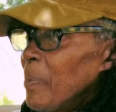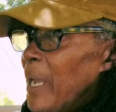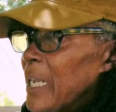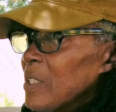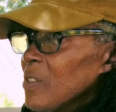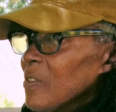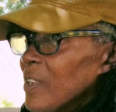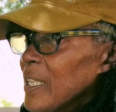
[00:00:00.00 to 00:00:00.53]

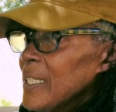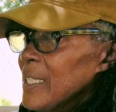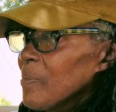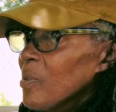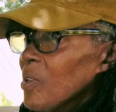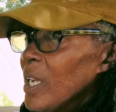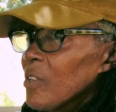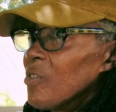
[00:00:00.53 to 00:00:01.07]
patch was very
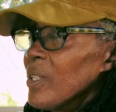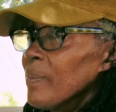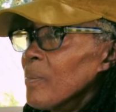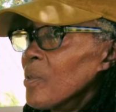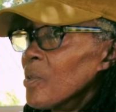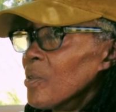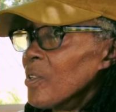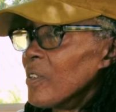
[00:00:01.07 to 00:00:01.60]
small. I grew
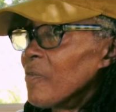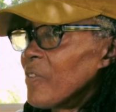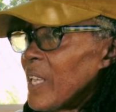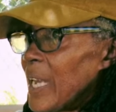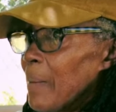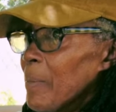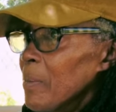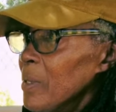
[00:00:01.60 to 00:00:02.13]
more of
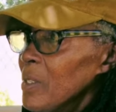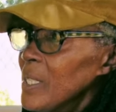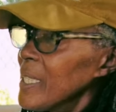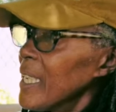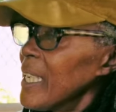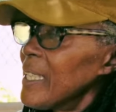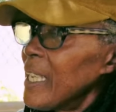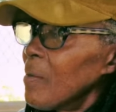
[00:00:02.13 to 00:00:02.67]
that. Mum used
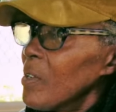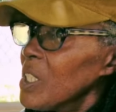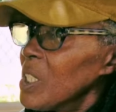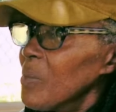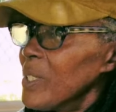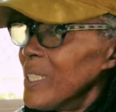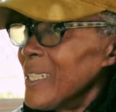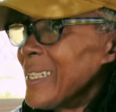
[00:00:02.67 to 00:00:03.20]
to eat that when
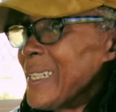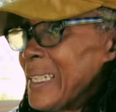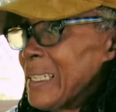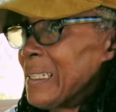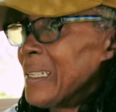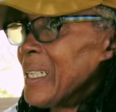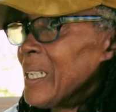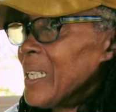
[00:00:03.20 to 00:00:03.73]
she was
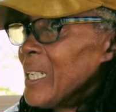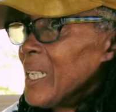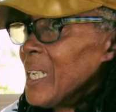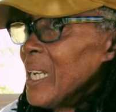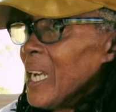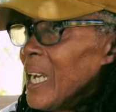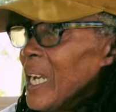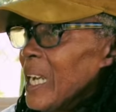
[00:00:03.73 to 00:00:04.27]
younger.
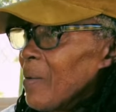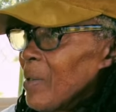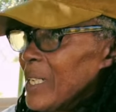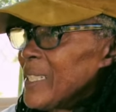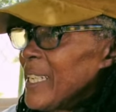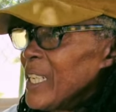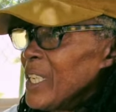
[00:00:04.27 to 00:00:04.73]
When I say